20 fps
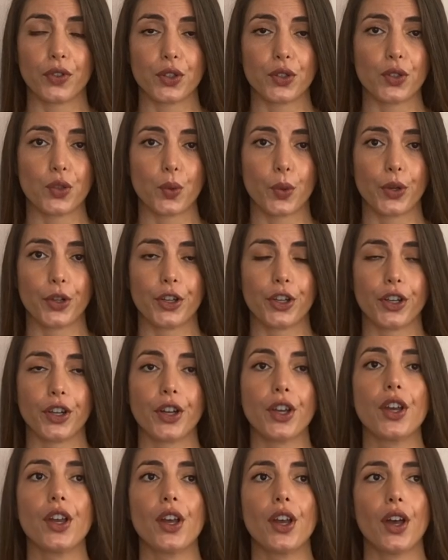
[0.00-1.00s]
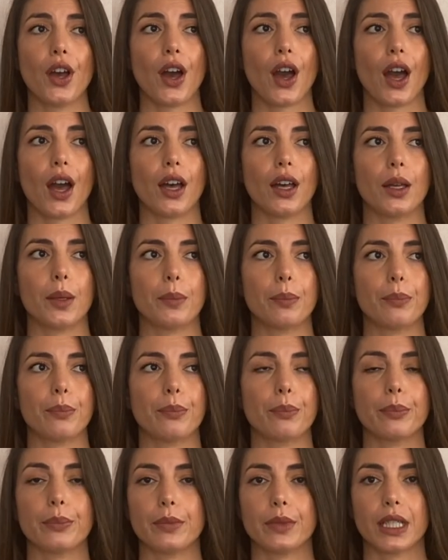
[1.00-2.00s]
first order
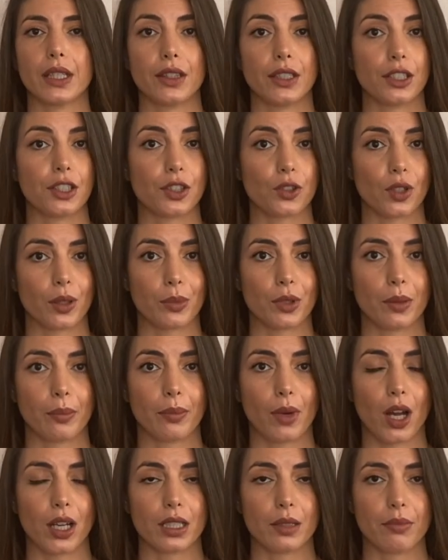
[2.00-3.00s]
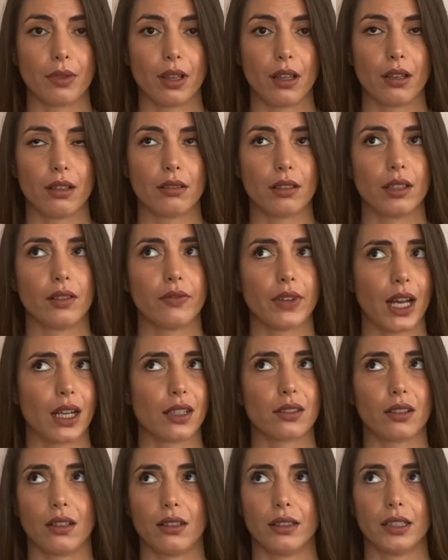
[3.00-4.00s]
in the description box below. In fact,
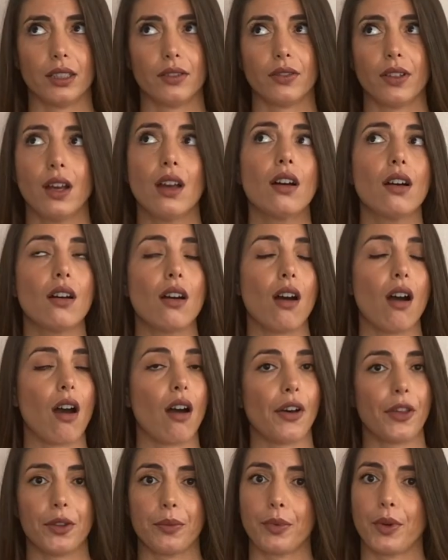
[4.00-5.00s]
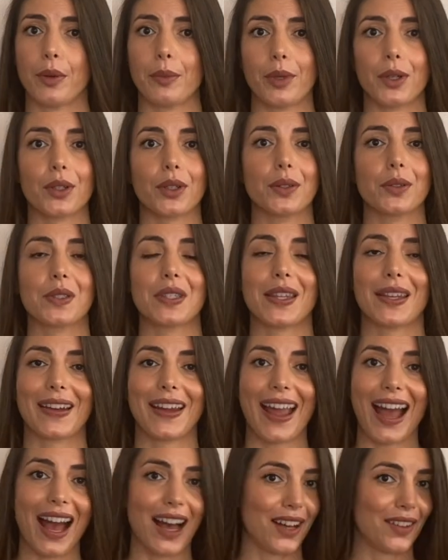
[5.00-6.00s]
I'll leave all the promo codes that I
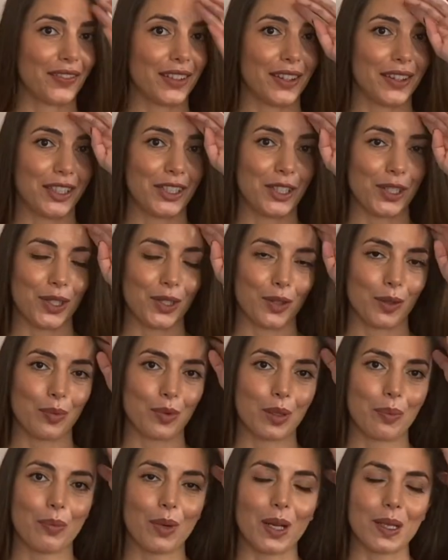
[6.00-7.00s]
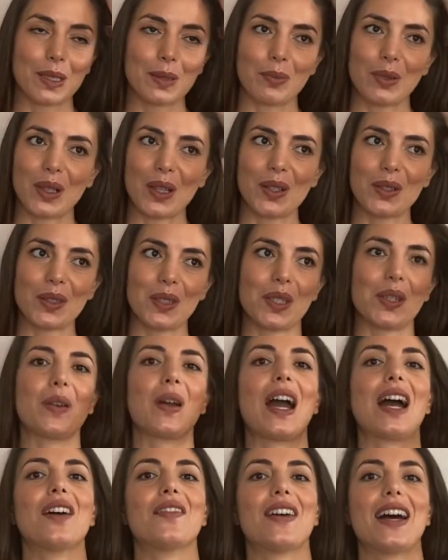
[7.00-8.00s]
have in the description box below, so
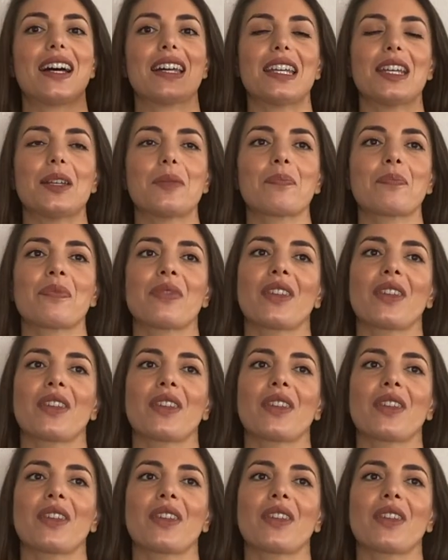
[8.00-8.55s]
have at it.